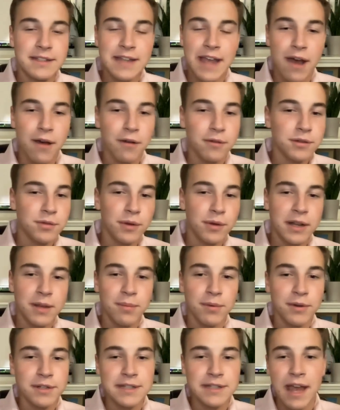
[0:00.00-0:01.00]
down
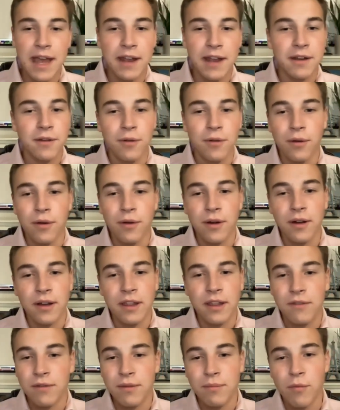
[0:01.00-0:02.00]
20% or
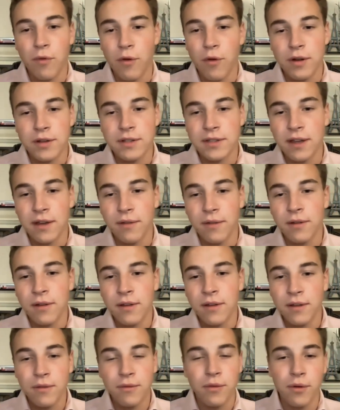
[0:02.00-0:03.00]
even more so
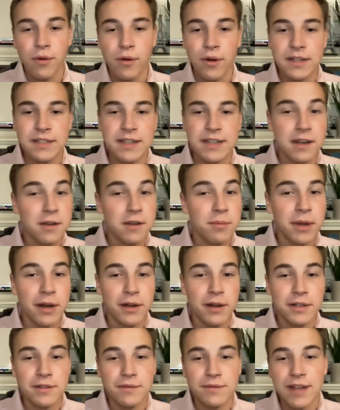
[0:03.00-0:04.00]
for extended
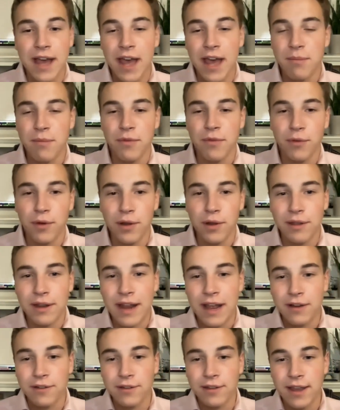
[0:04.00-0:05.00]
periods of time before you can
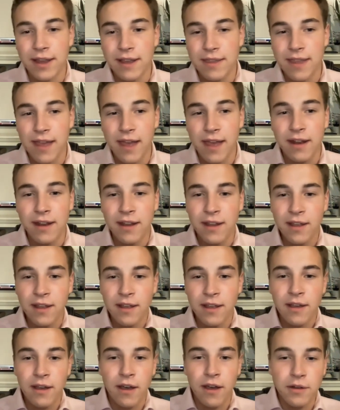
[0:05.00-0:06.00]
actually get that
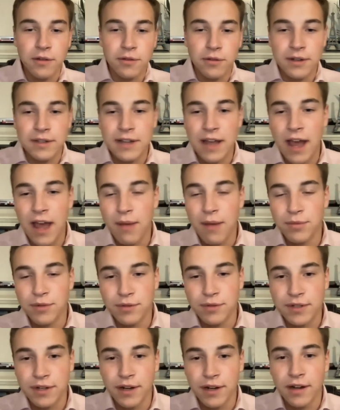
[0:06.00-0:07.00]
hundred times
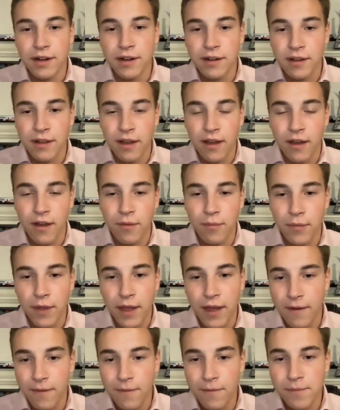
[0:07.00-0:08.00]
return. Um,
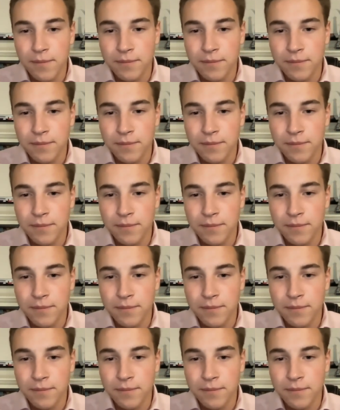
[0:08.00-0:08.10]
yeah,